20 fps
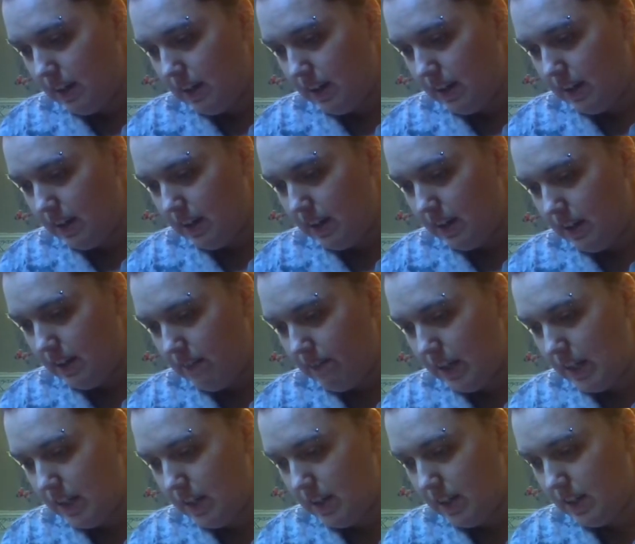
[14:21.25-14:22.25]
Um,
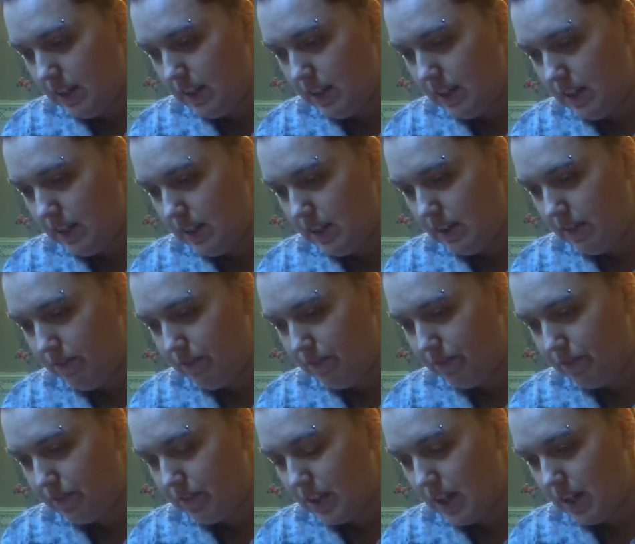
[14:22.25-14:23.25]

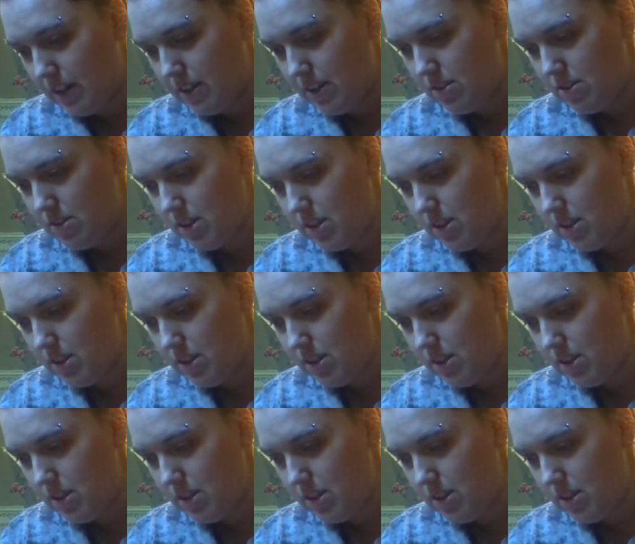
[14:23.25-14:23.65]
use